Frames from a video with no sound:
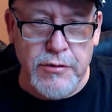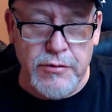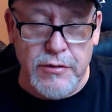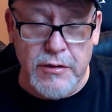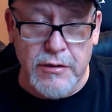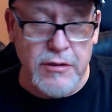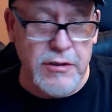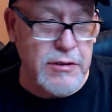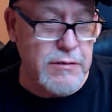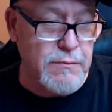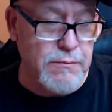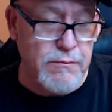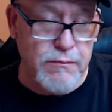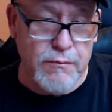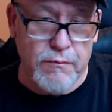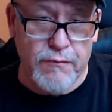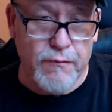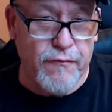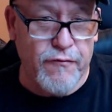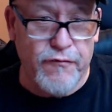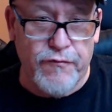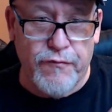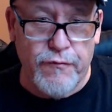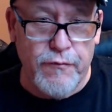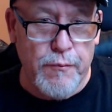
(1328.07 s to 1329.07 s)
just
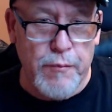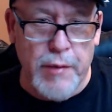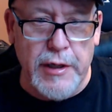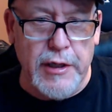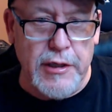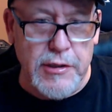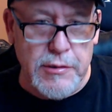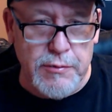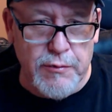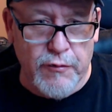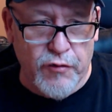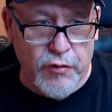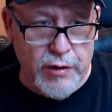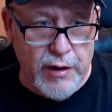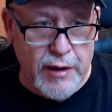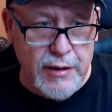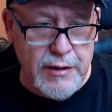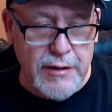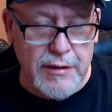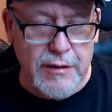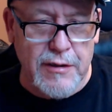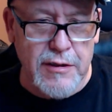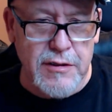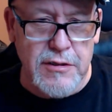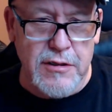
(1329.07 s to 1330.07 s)
minutes before I did
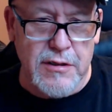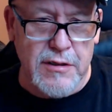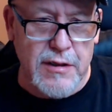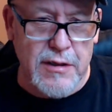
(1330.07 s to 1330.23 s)
this